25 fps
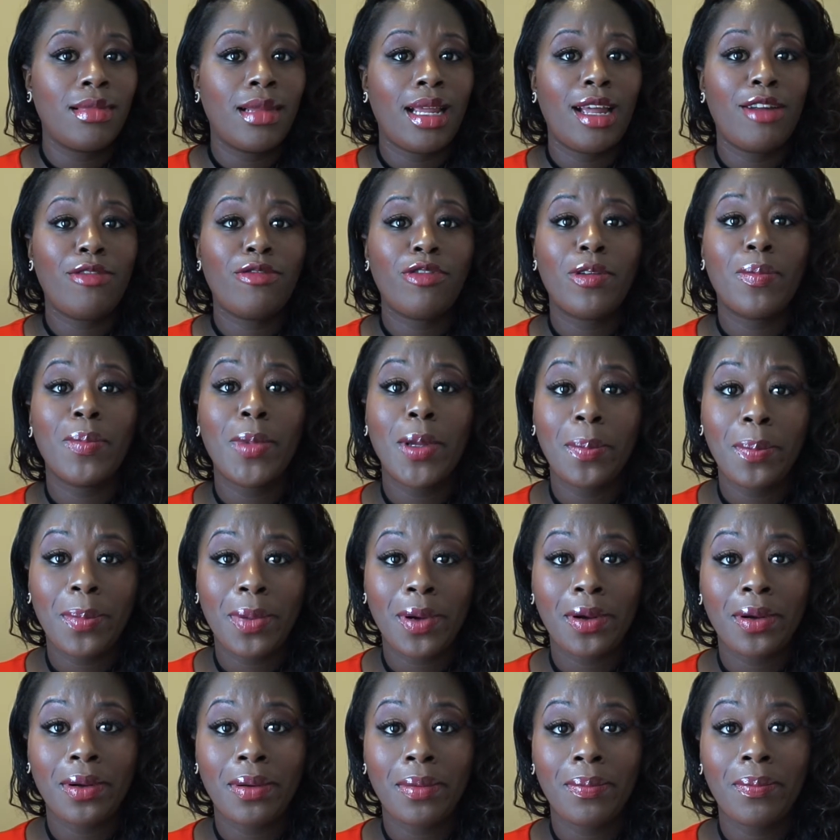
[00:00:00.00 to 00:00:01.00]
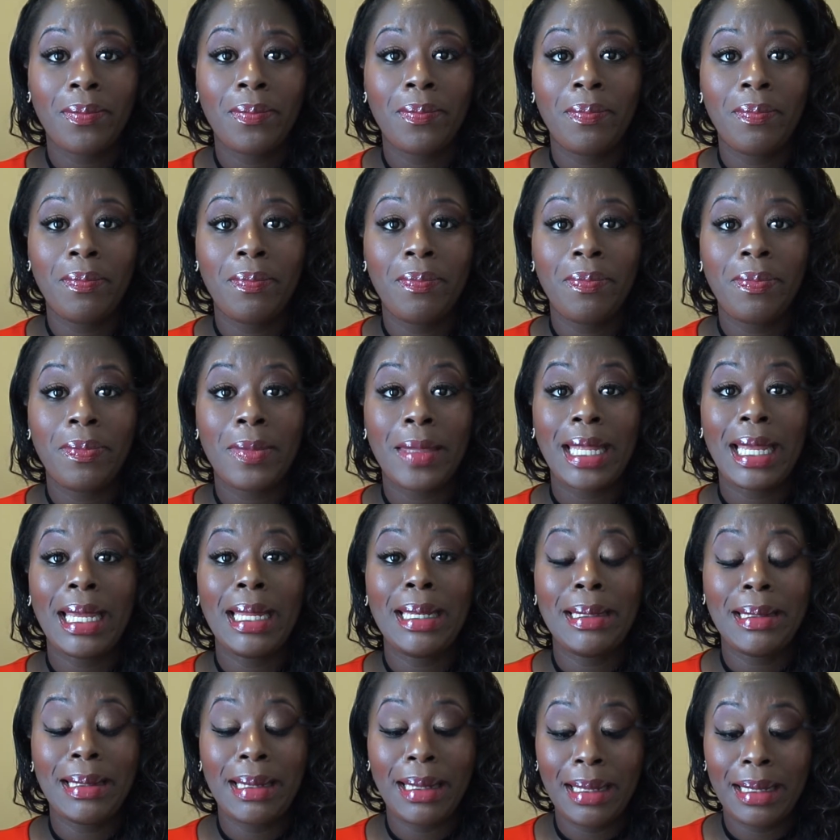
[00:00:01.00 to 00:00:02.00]
and remember,
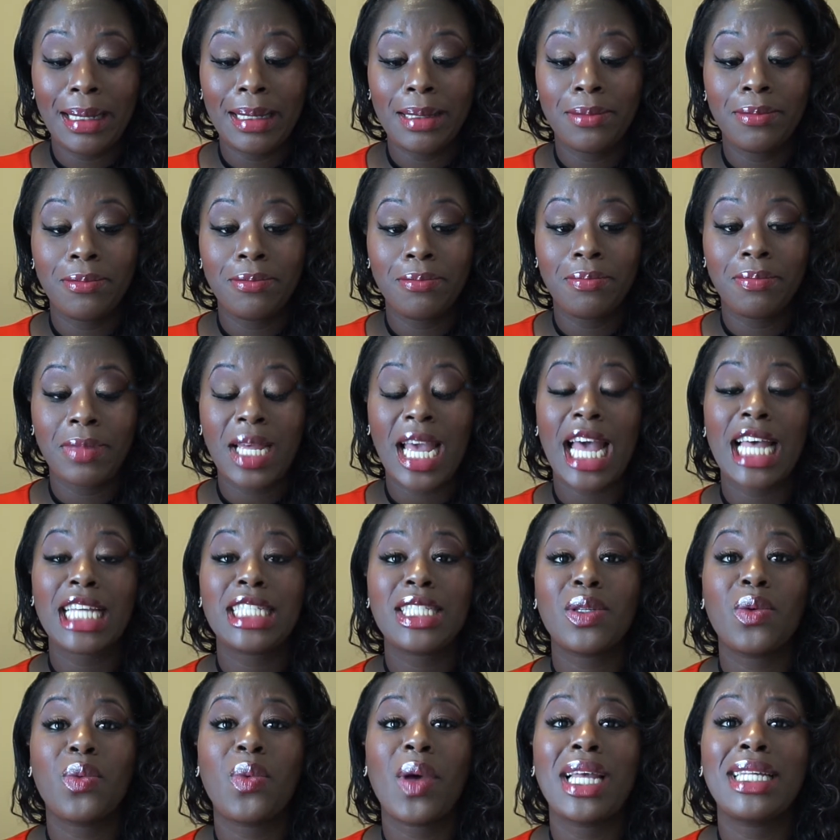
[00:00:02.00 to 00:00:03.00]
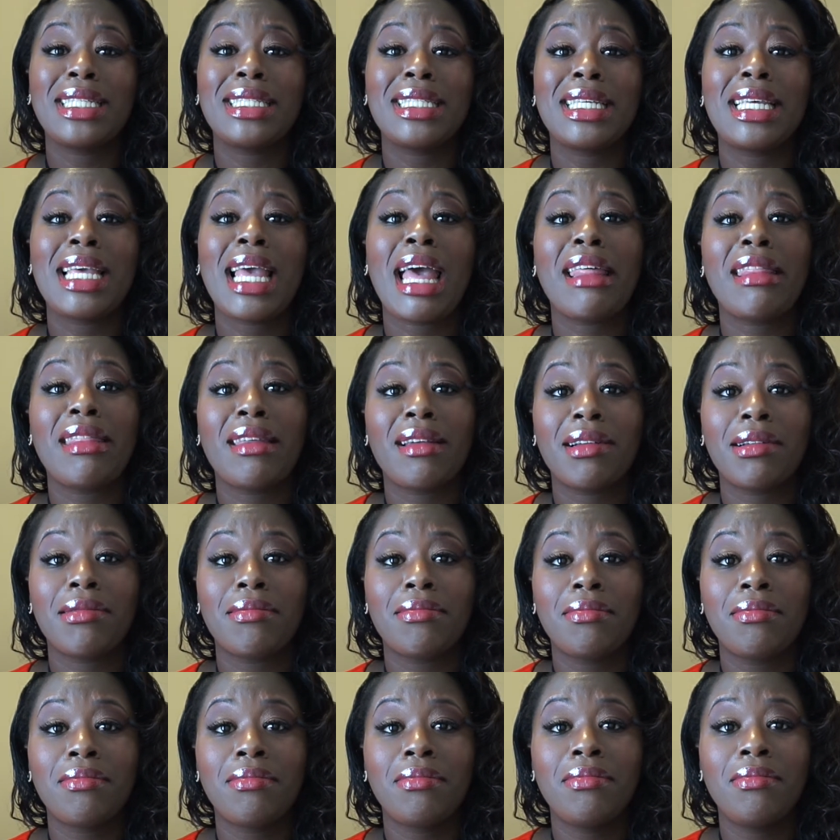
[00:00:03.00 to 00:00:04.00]
and then pass away together
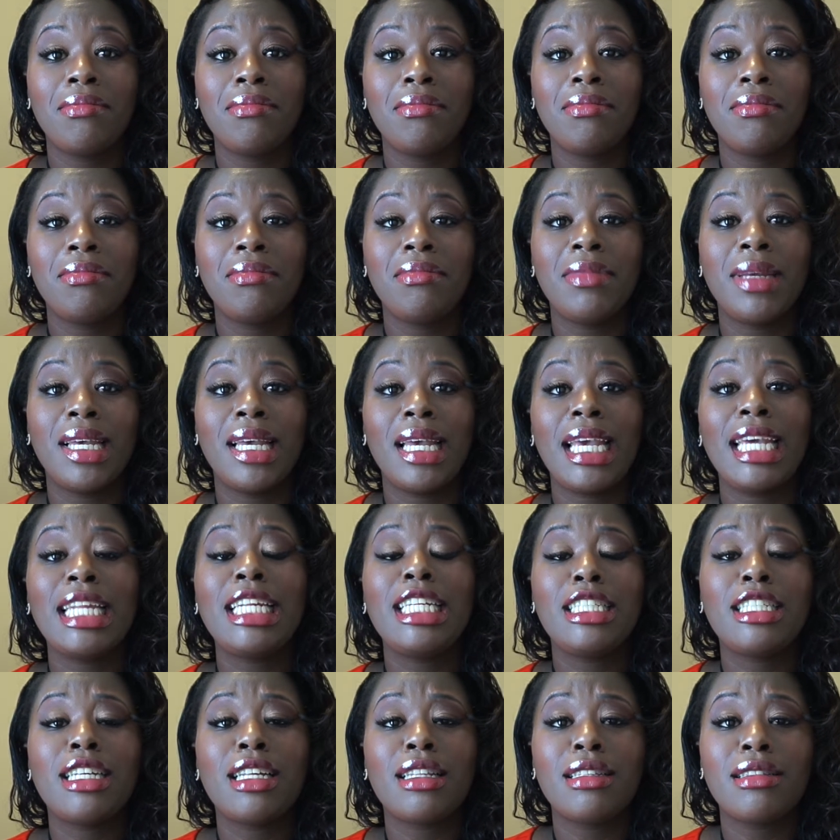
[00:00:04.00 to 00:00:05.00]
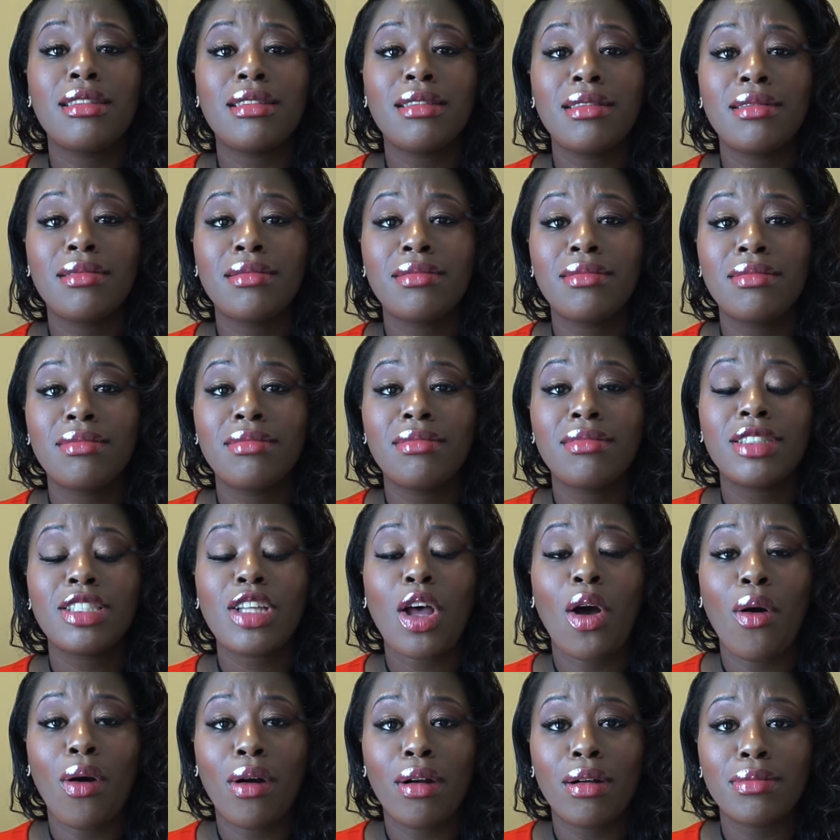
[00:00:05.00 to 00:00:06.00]
in each other's
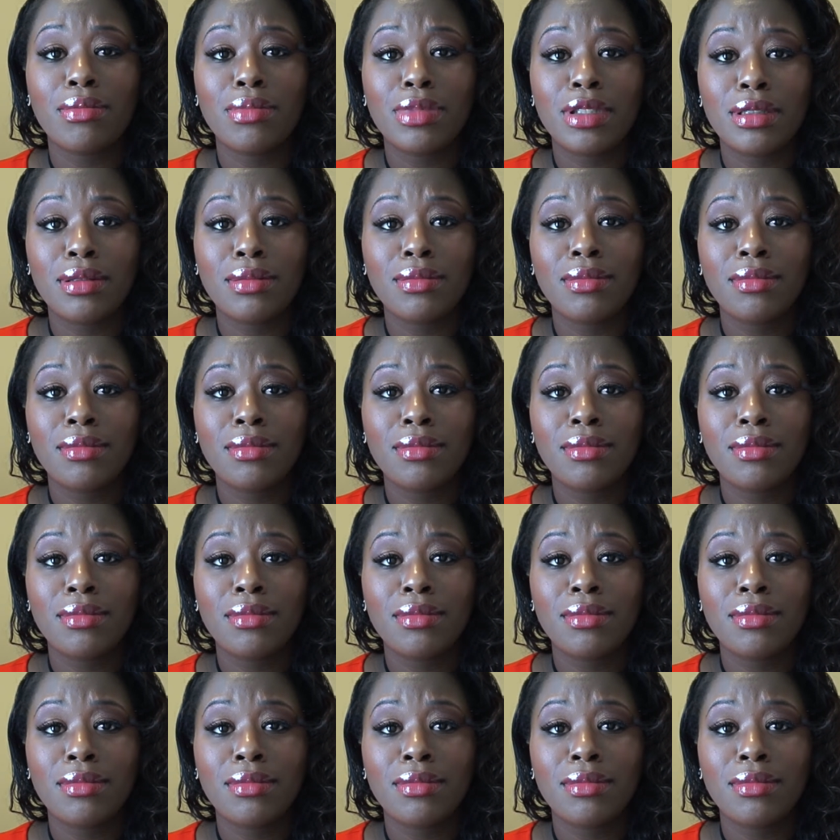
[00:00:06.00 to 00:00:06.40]
arms.